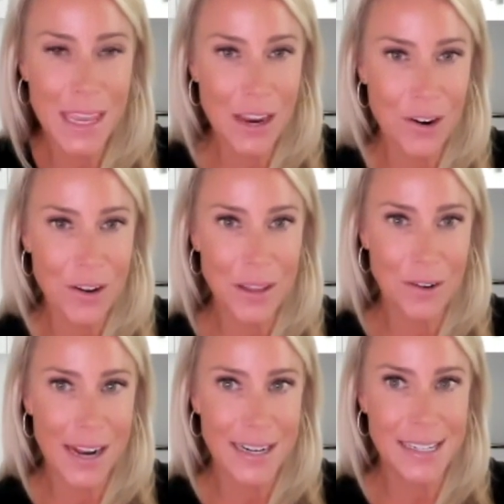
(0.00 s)
here in the
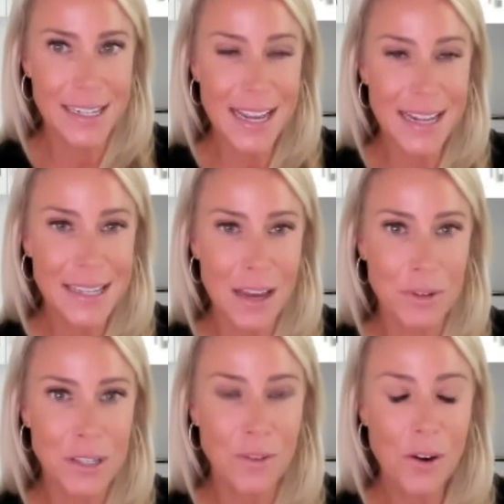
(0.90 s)
United States that
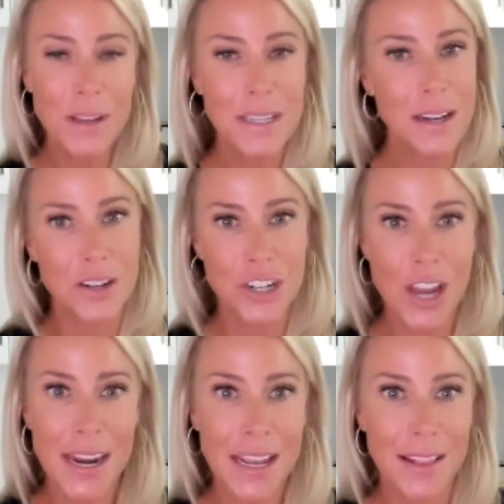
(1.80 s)
was focused on
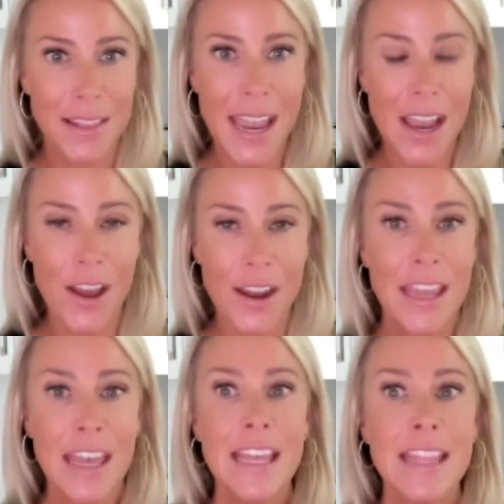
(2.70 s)
shining a light on
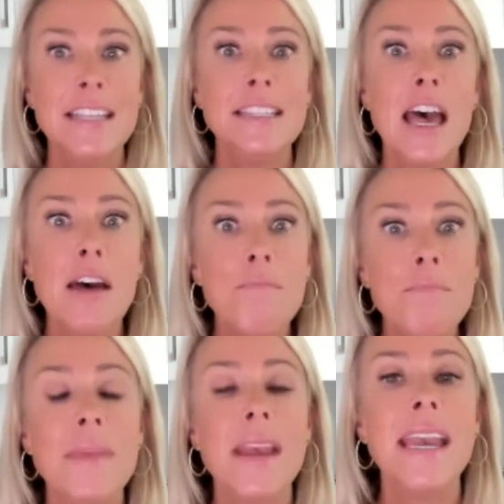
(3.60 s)
this
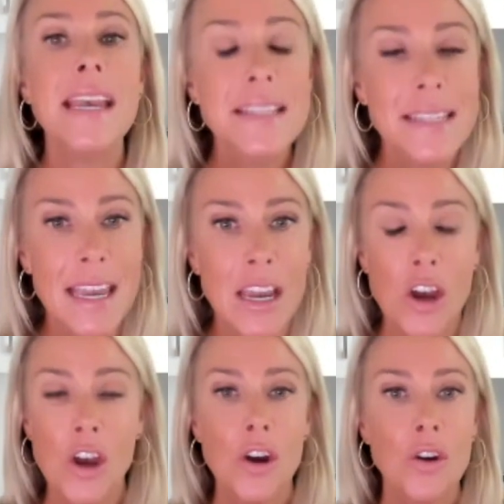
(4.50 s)
amazing
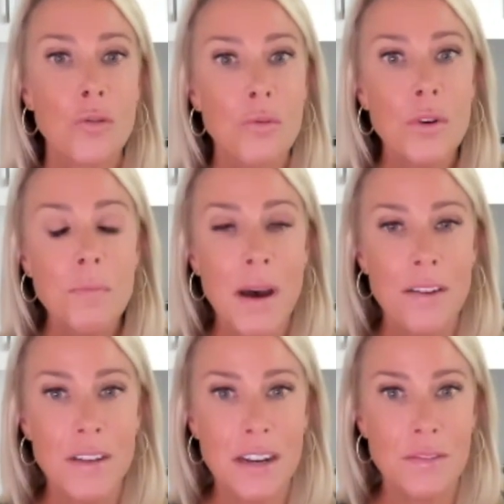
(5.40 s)
group
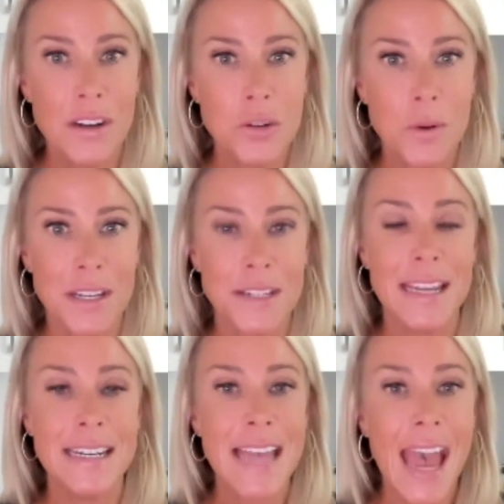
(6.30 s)
of individuals
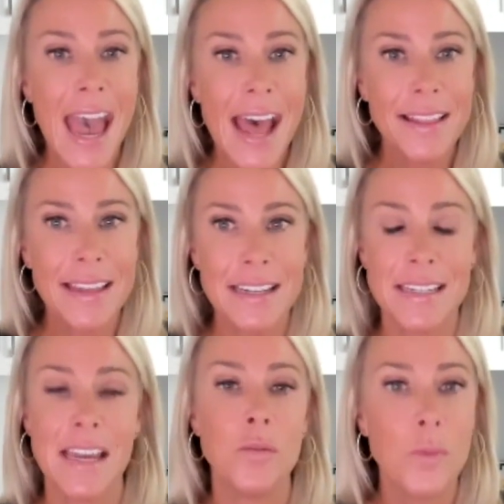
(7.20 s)
and talent
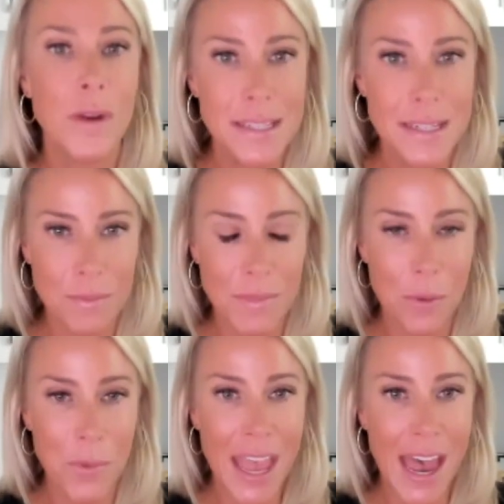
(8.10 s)
and wisdom
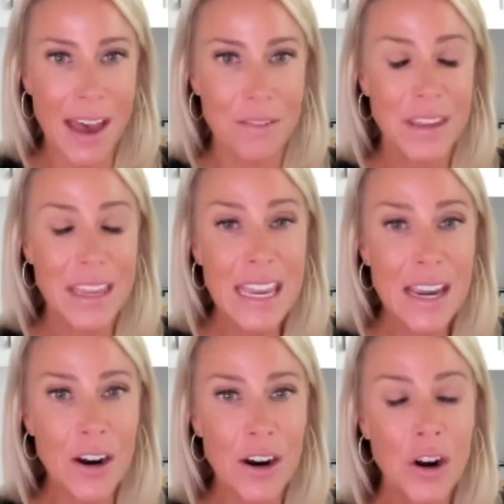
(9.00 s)
that we have
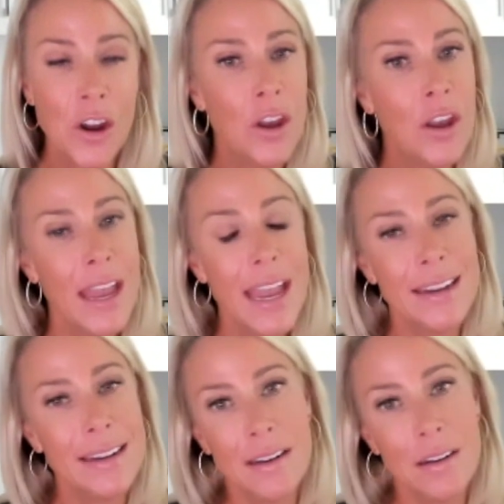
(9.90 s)
here
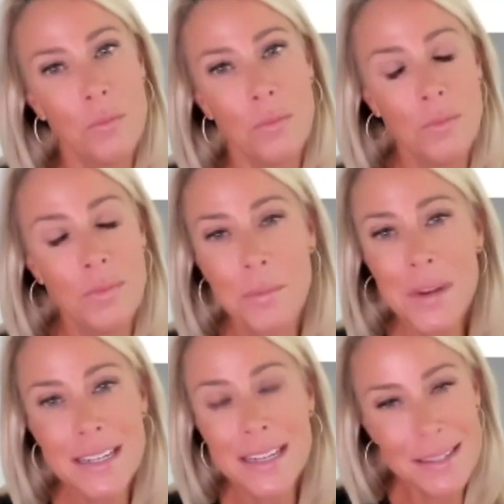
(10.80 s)
and that we
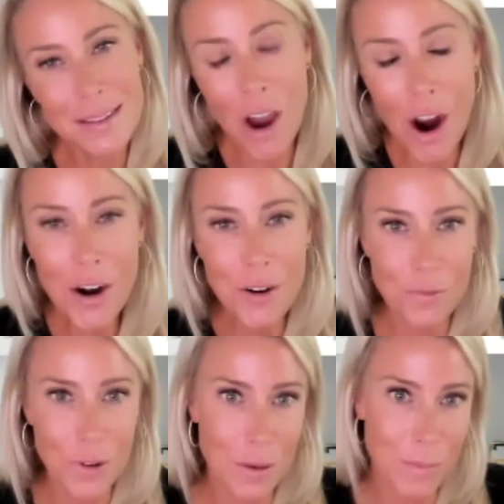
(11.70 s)
discard
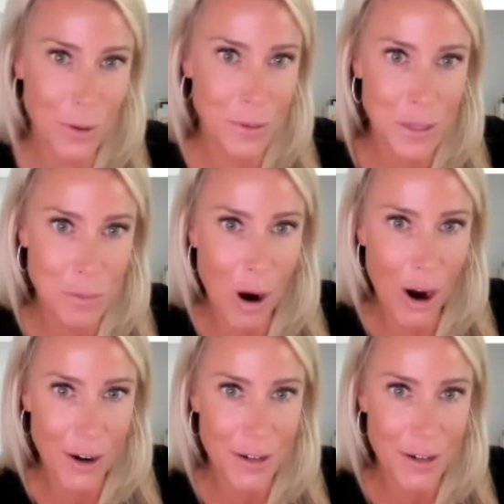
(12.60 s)
for the most part.